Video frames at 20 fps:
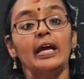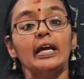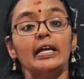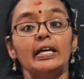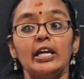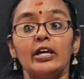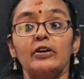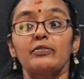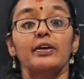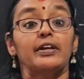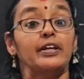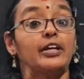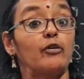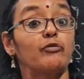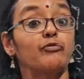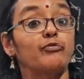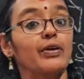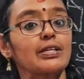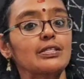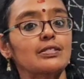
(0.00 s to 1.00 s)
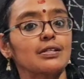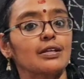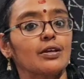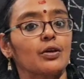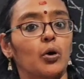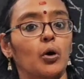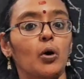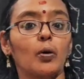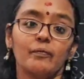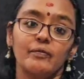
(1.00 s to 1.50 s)
If F is
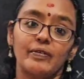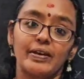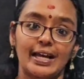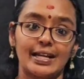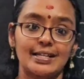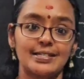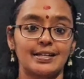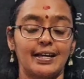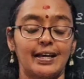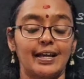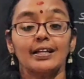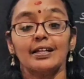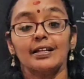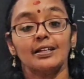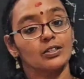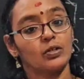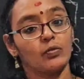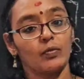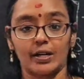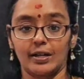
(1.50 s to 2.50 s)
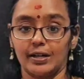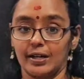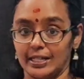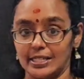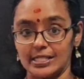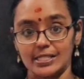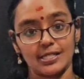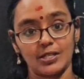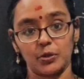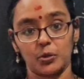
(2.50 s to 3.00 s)
0, we can say the work done
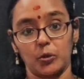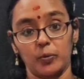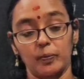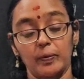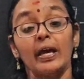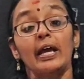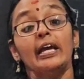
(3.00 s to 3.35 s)
is 0.